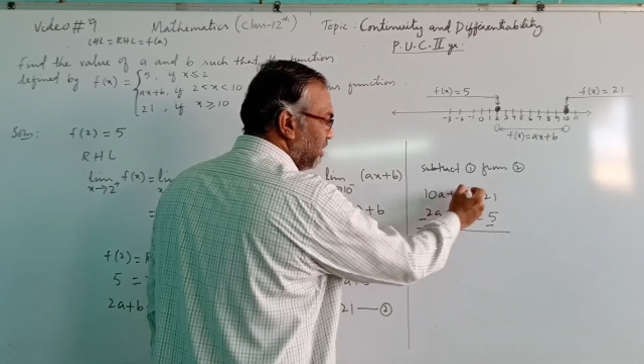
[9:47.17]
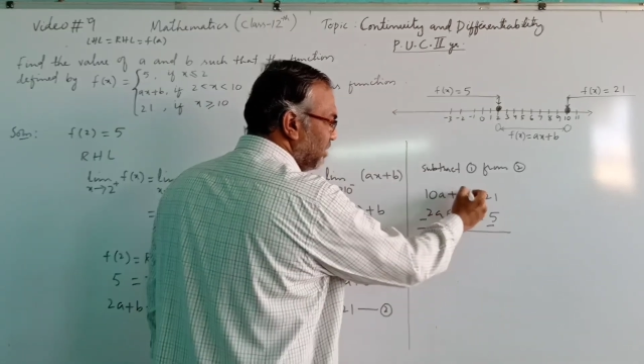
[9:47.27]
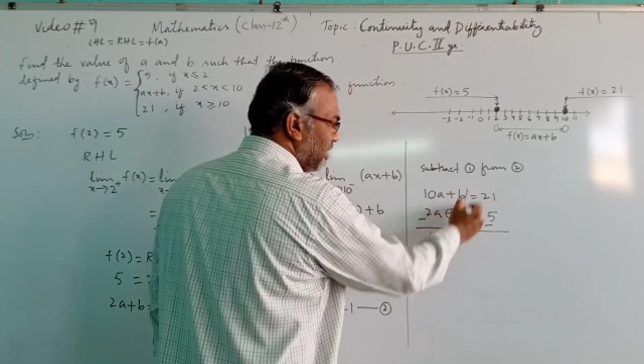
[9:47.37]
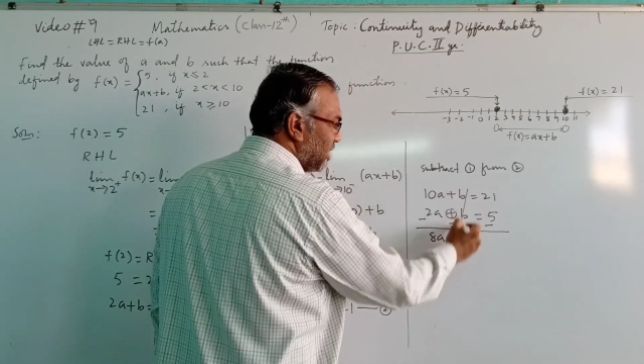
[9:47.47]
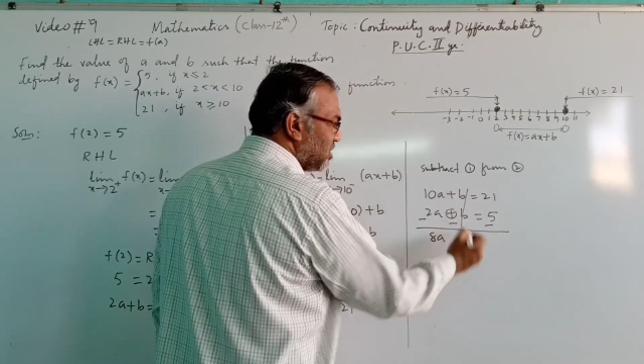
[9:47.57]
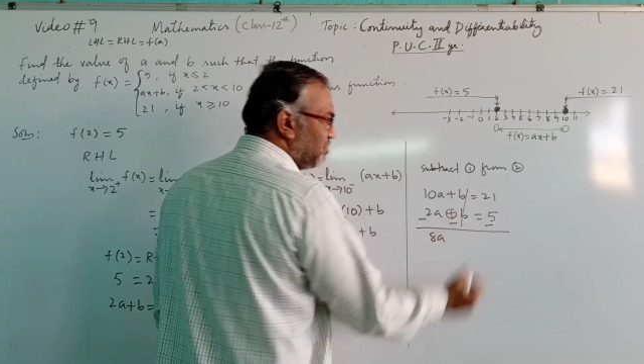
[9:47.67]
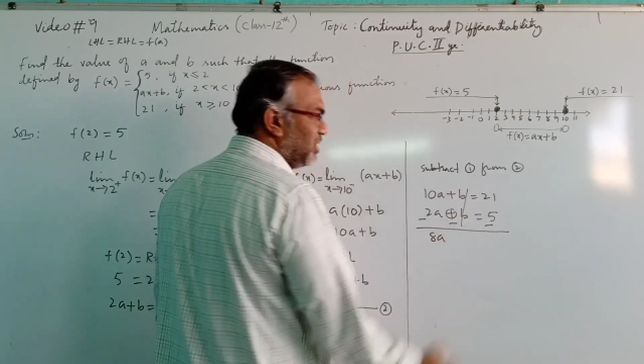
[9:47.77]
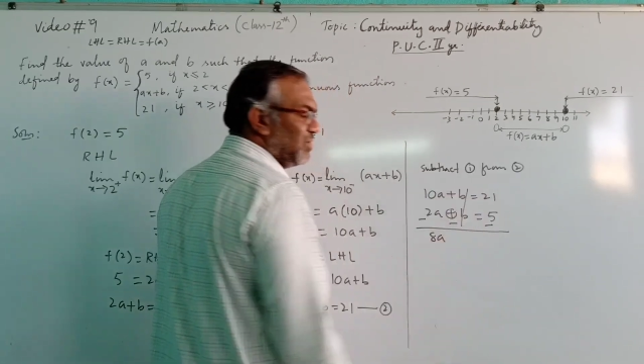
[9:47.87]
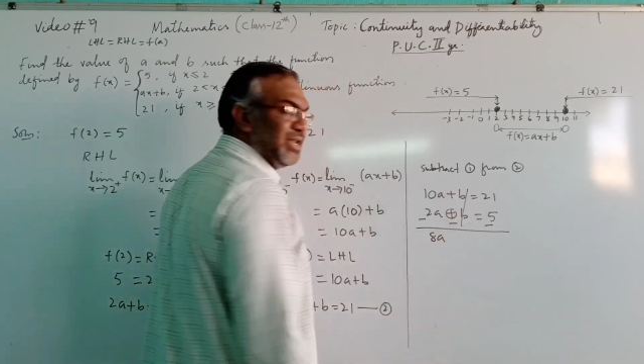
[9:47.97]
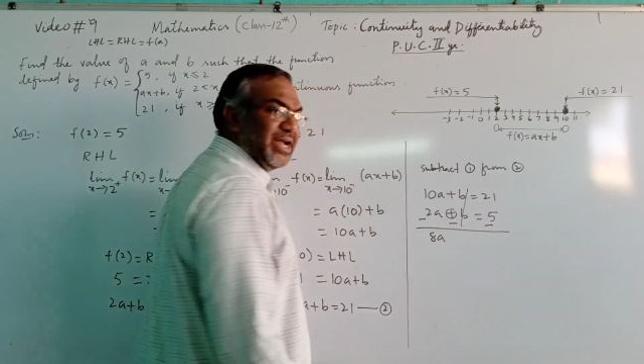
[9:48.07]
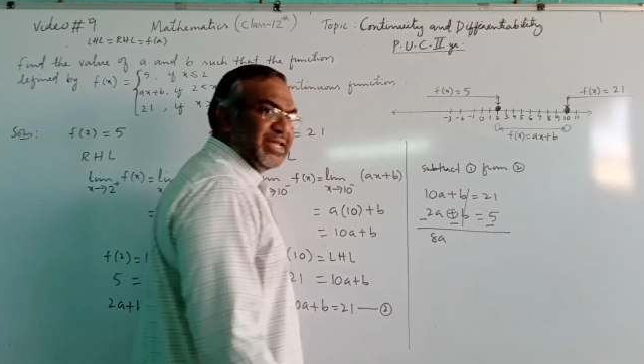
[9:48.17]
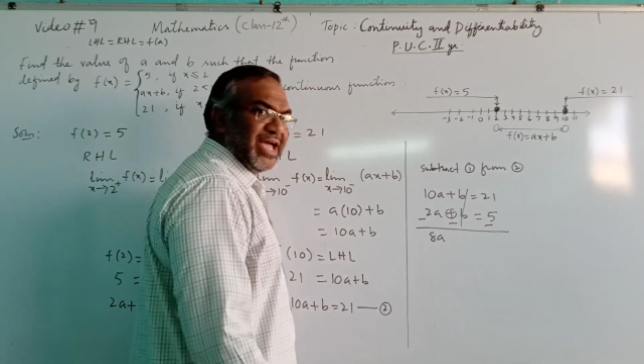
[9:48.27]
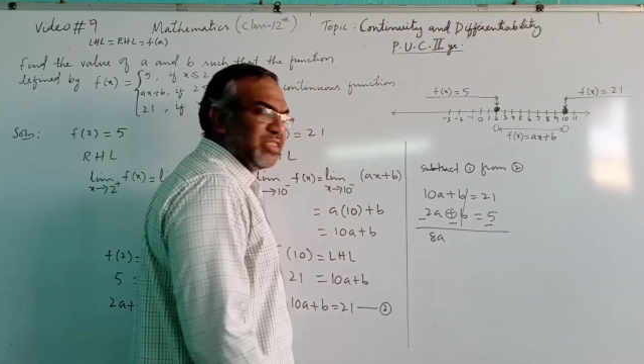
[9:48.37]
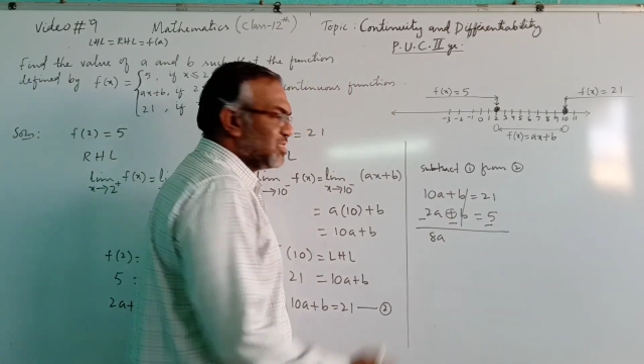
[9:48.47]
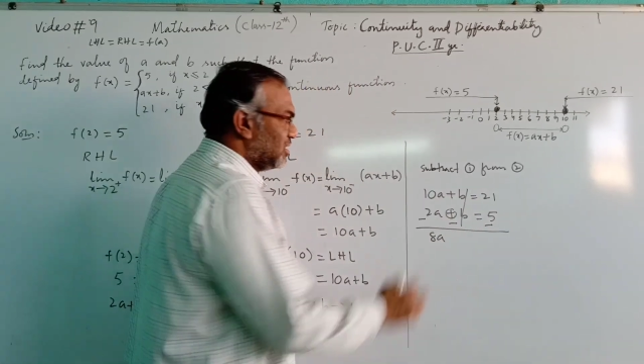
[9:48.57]
b minus b will get
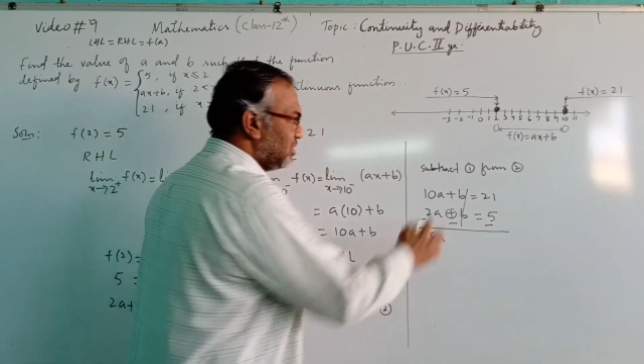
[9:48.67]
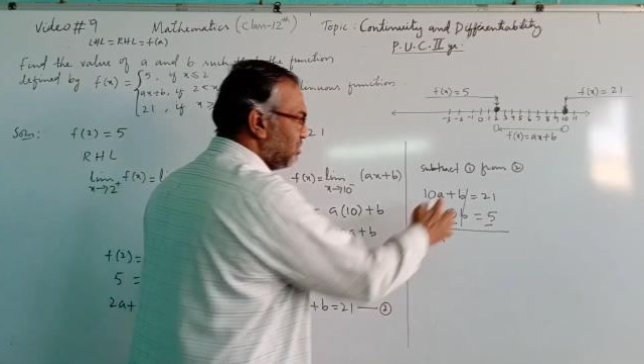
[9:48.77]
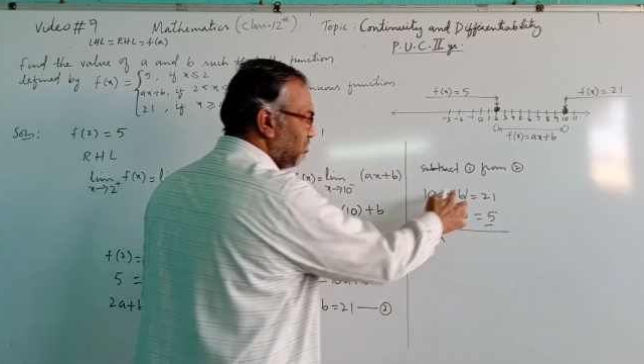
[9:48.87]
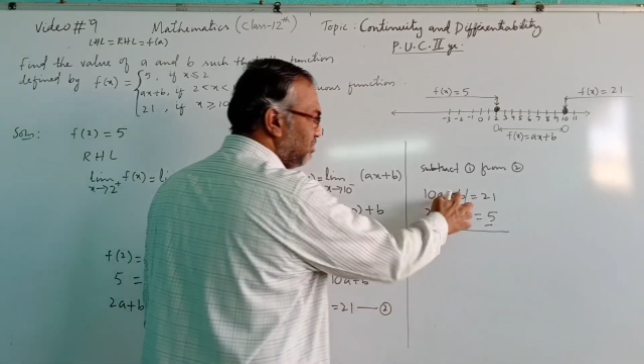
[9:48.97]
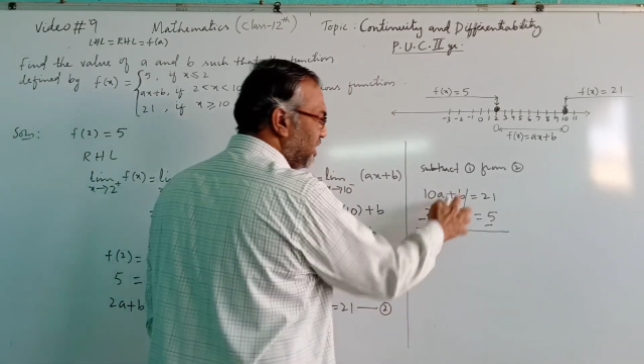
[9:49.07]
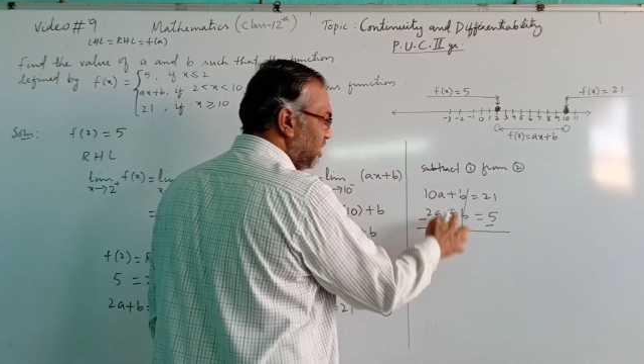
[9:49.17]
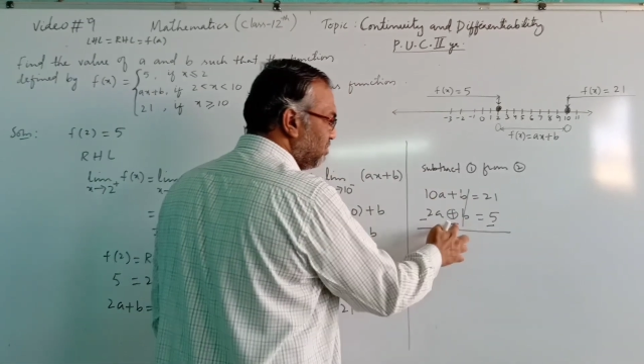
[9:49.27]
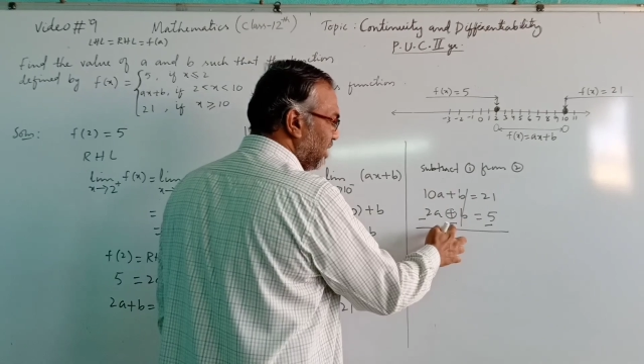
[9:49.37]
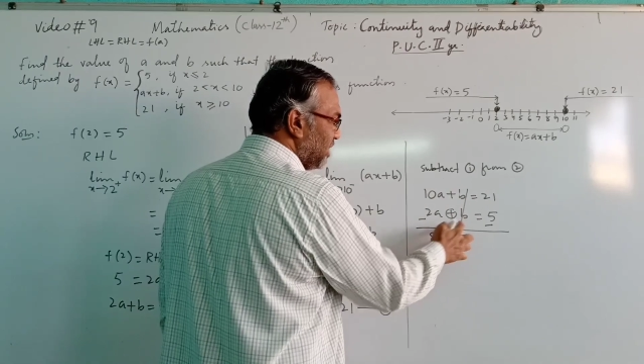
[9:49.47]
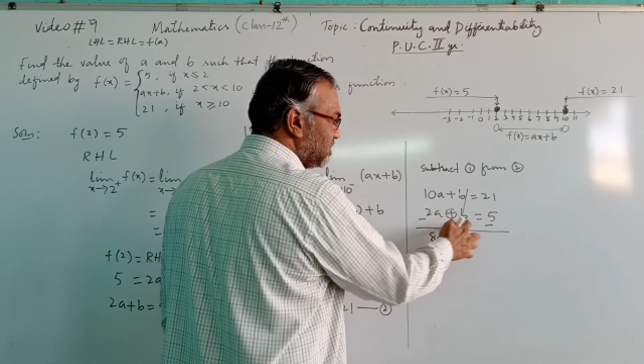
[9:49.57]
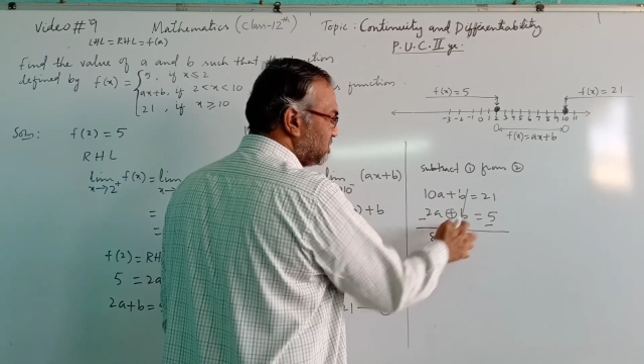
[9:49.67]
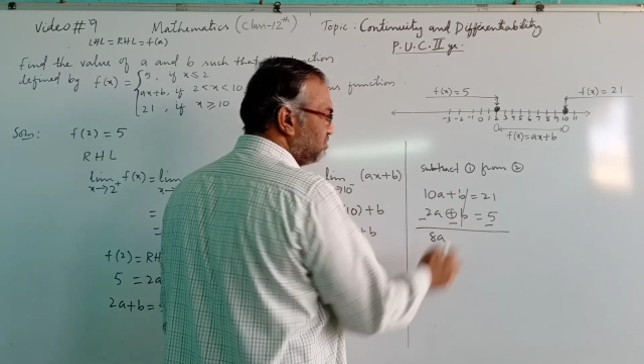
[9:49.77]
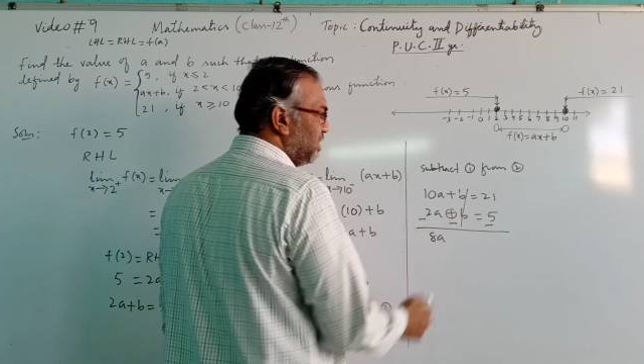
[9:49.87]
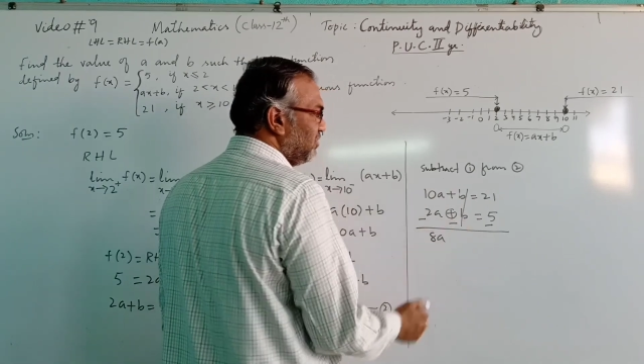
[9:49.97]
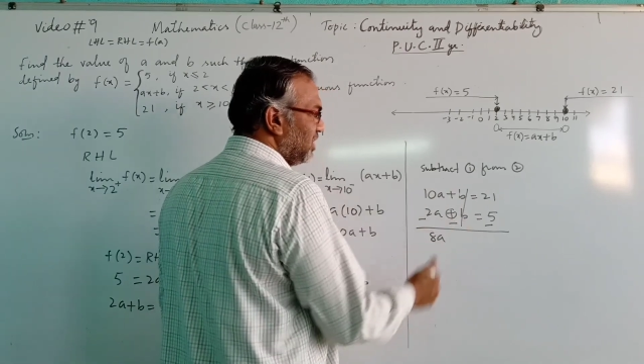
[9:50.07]
cancelled, b
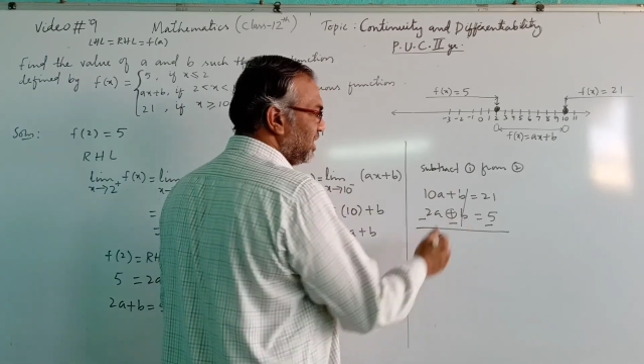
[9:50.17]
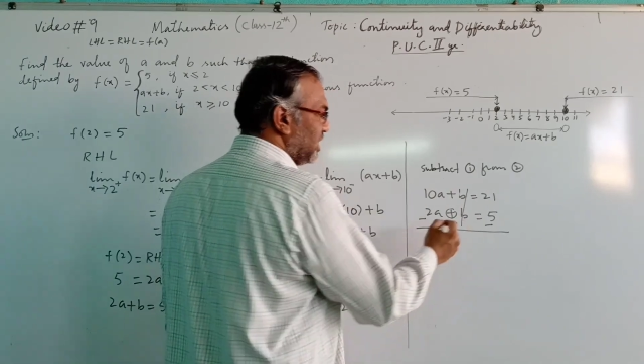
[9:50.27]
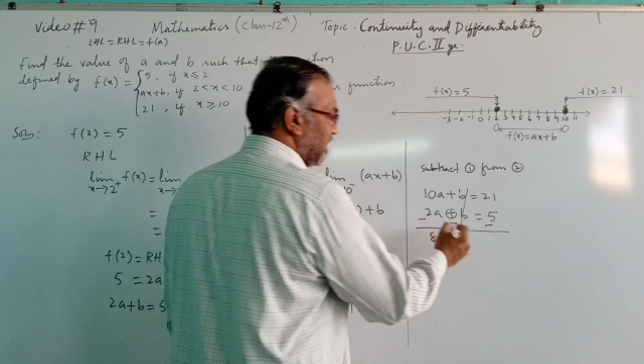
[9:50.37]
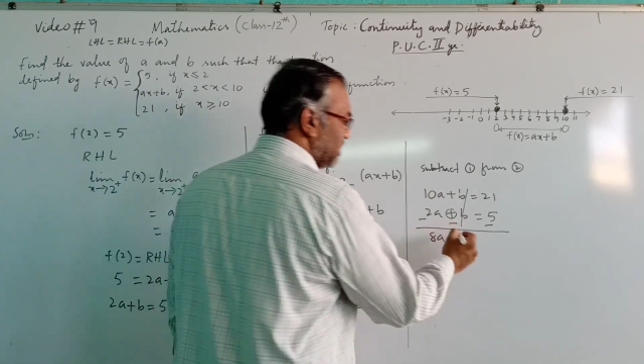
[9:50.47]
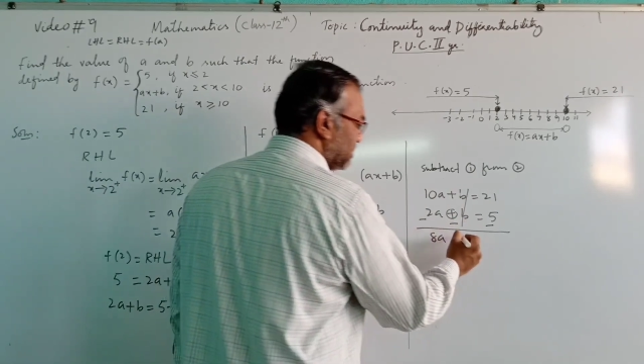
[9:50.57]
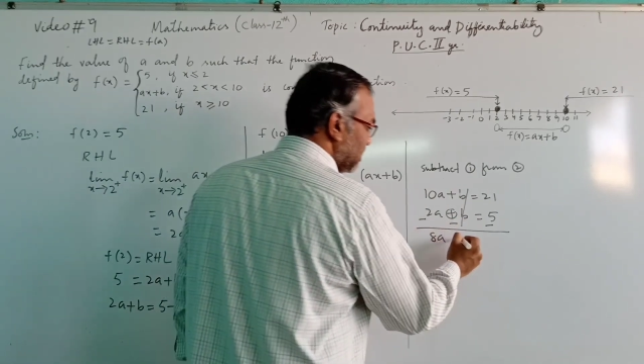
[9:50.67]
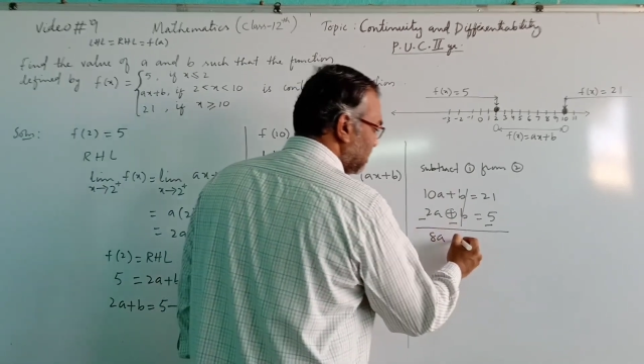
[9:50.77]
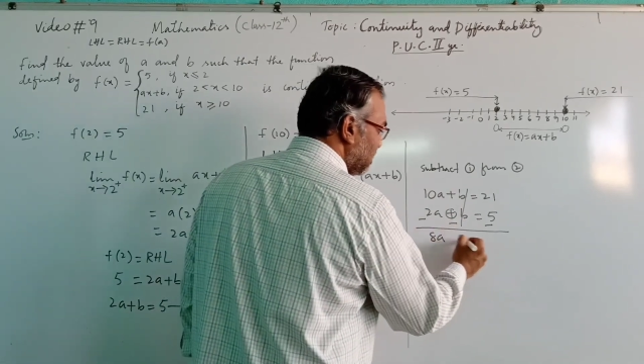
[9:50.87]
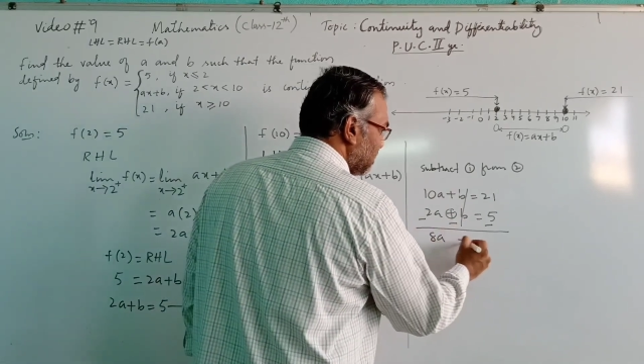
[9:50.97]
minus b will get cancelled.